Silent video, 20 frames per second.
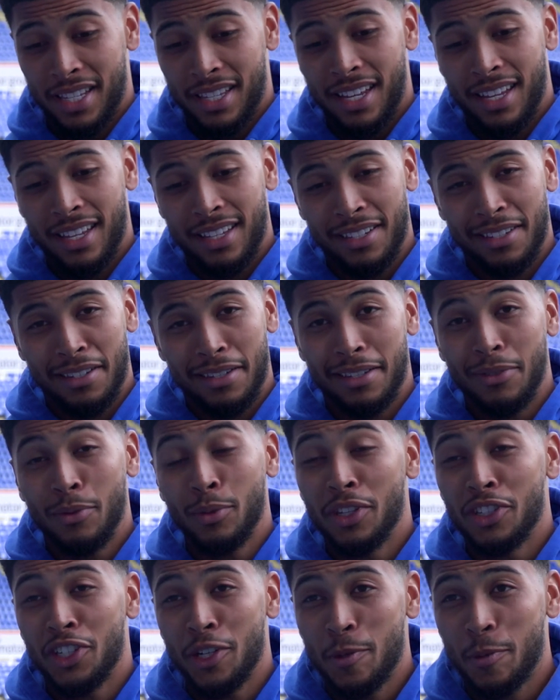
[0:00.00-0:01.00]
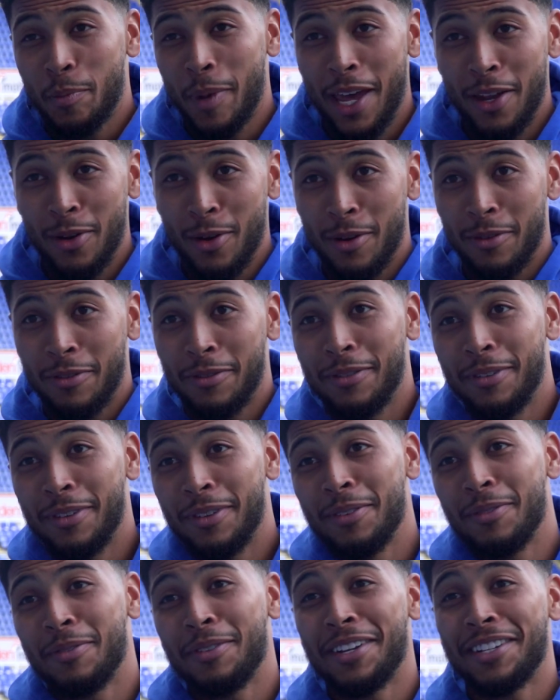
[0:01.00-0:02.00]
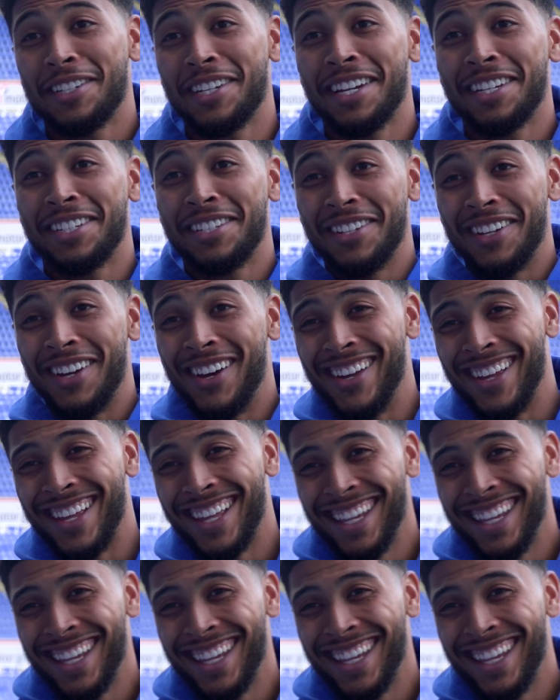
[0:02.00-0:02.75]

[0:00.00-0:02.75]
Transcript: and there's all the gym's paying off for the chest, you know.